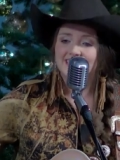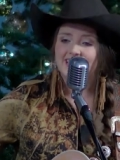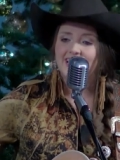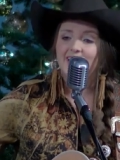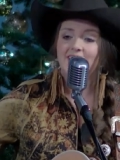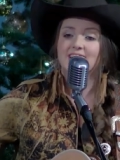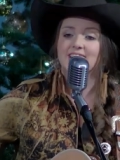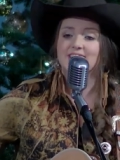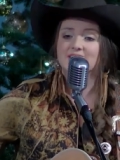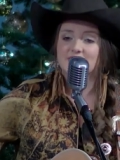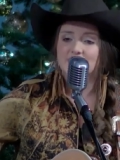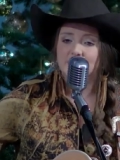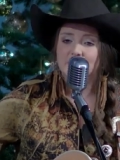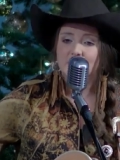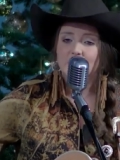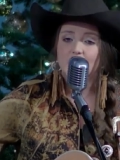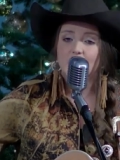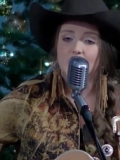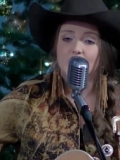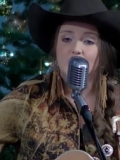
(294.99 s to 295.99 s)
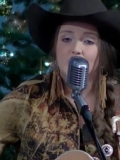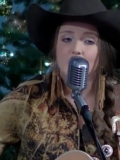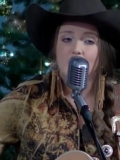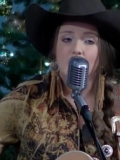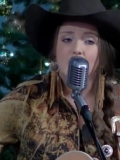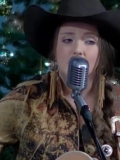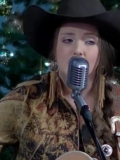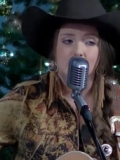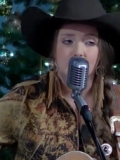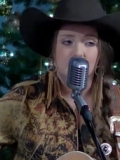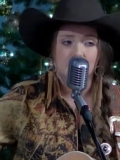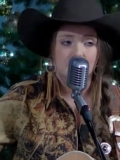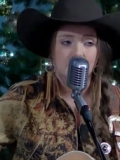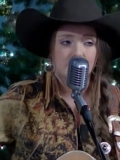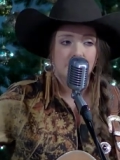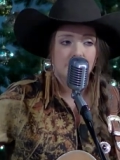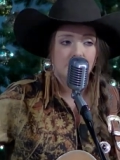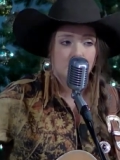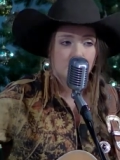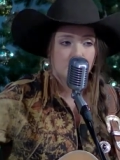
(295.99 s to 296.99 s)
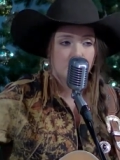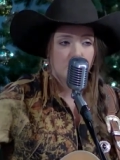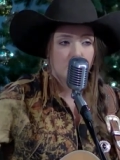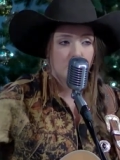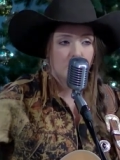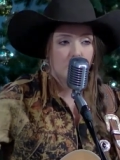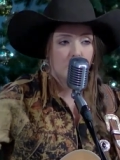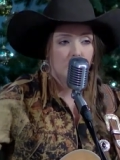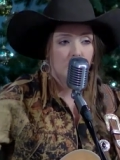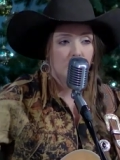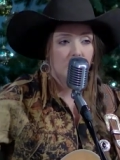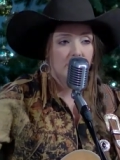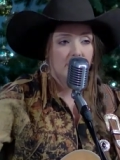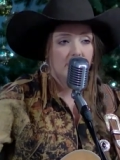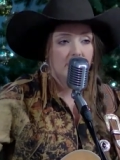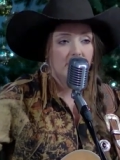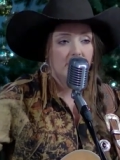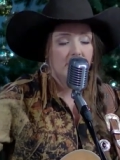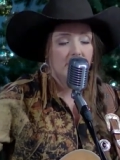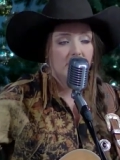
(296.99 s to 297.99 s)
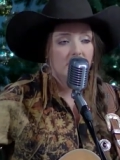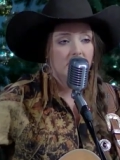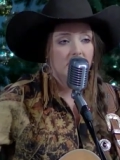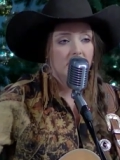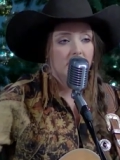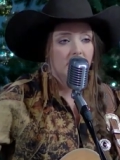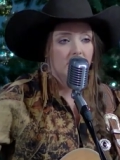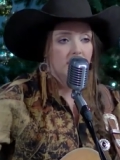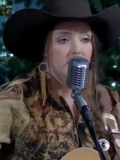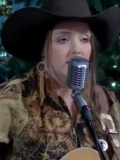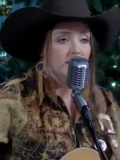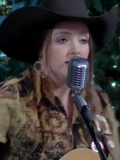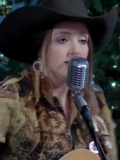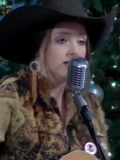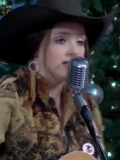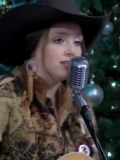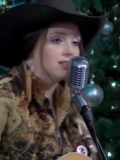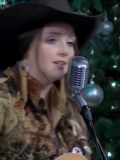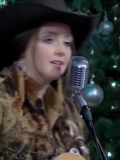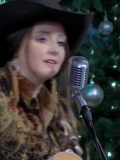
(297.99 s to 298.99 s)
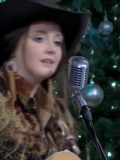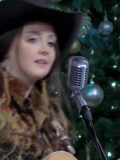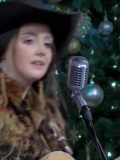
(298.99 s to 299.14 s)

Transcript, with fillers: He's the only one for me, Jolie.